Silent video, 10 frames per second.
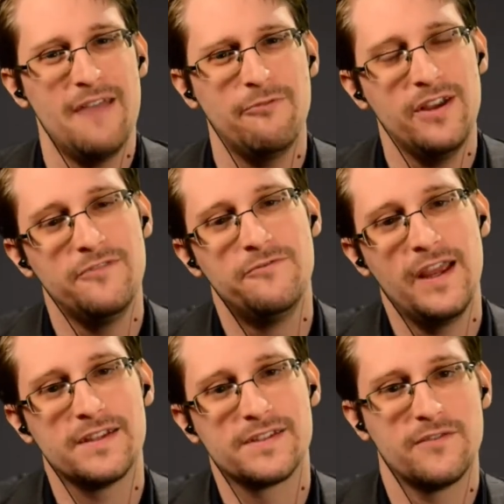every
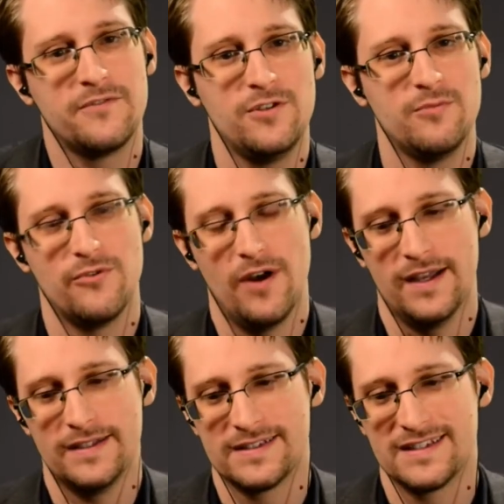advance of human
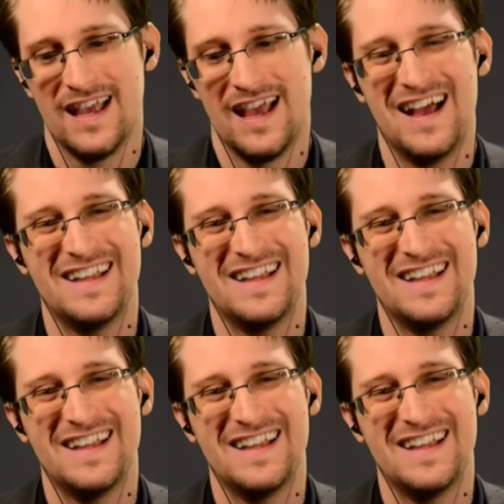rights,